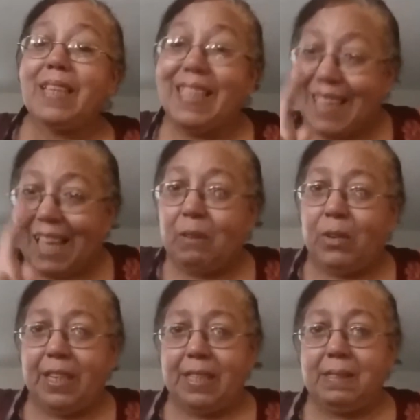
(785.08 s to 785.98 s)
That's
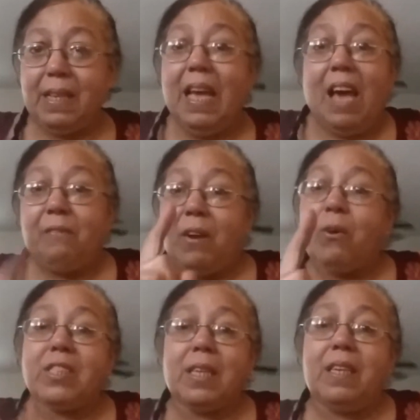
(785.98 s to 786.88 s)
what it is. If it
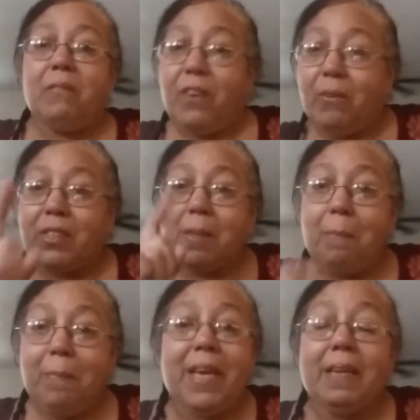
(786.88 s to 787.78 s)

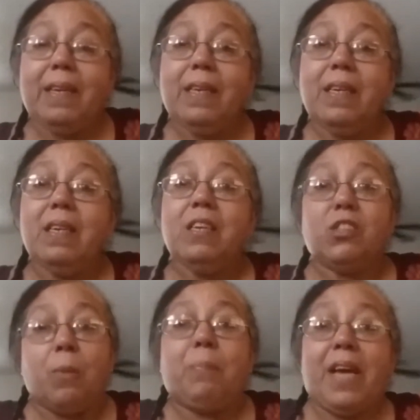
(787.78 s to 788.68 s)
wasn't me
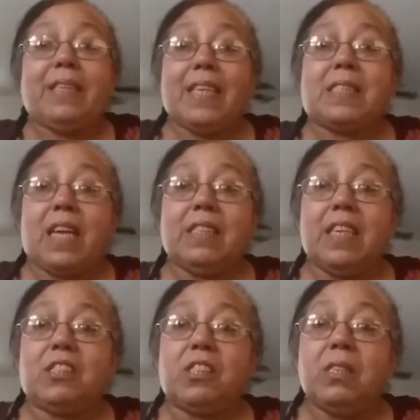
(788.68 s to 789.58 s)
to be in this
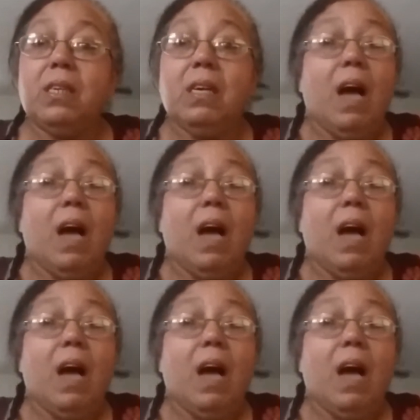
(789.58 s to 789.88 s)
condition,